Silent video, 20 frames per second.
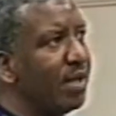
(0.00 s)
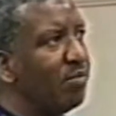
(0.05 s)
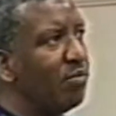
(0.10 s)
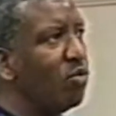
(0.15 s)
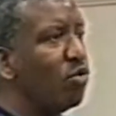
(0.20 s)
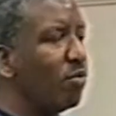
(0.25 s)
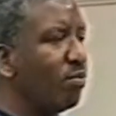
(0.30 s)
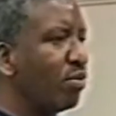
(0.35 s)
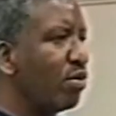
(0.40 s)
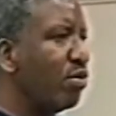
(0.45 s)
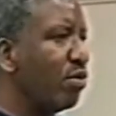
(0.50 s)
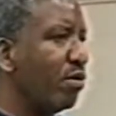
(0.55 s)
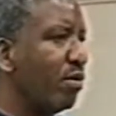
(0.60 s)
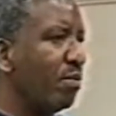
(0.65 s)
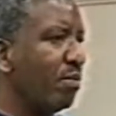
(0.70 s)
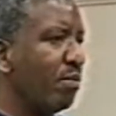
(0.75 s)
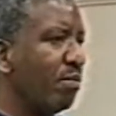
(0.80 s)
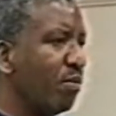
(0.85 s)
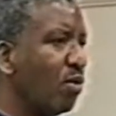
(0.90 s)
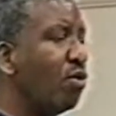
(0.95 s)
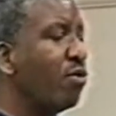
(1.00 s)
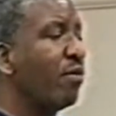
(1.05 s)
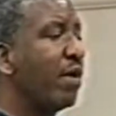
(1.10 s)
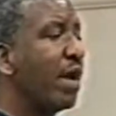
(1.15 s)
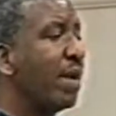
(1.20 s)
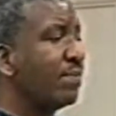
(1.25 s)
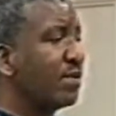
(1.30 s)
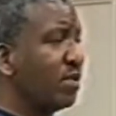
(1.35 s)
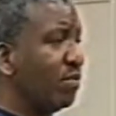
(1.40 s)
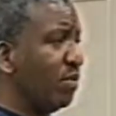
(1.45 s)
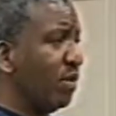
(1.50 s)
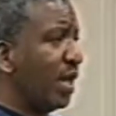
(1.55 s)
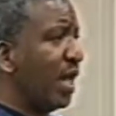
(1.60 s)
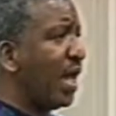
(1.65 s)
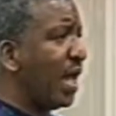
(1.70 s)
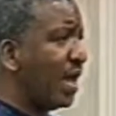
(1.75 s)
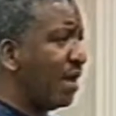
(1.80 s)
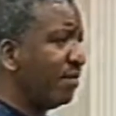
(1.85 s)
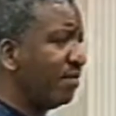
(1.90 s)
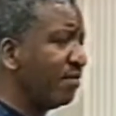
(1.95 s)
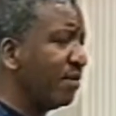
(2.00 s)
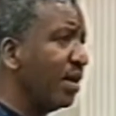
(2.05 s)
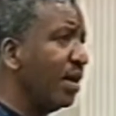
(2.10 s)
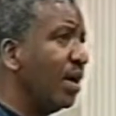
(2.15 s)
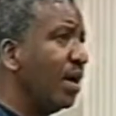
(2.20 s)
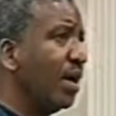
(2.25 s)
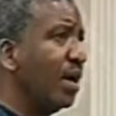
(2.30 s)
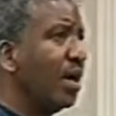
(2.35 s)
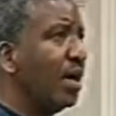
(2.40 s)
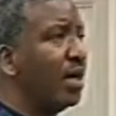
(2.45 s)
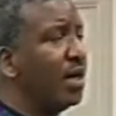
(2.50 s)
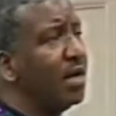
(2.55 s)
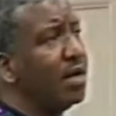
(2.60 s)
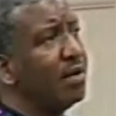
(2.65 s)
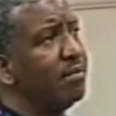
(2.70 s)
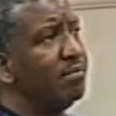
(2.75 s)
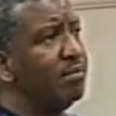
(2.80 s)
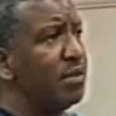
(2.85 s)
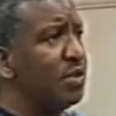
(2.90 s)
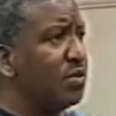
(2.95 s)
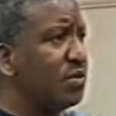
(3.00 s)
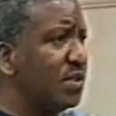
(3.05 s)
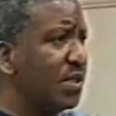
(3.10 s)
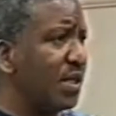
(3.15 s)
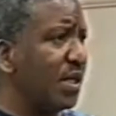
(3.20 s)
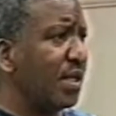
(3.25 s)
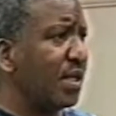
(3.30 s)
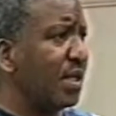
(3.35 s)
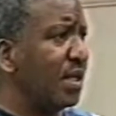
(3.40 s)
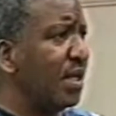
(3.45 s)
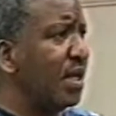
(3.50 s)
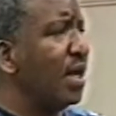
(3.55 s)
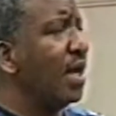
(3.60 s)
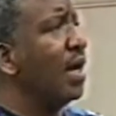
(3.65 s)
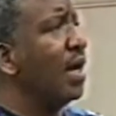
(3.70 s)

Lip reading: more programs that will have music.